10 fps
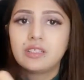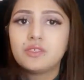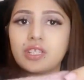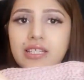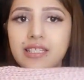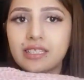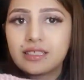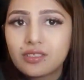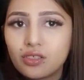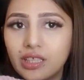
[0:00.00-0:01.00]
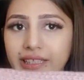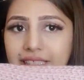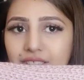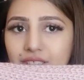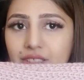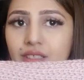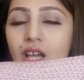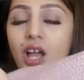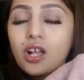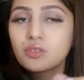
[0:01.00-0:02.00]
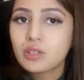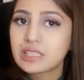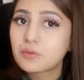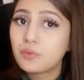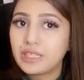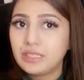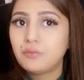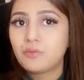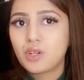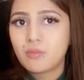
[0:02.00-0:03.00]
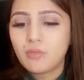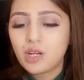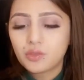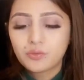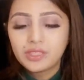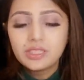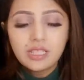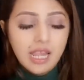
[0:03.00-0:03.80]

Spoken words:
can see, it's all knitted, so it's very warm outfit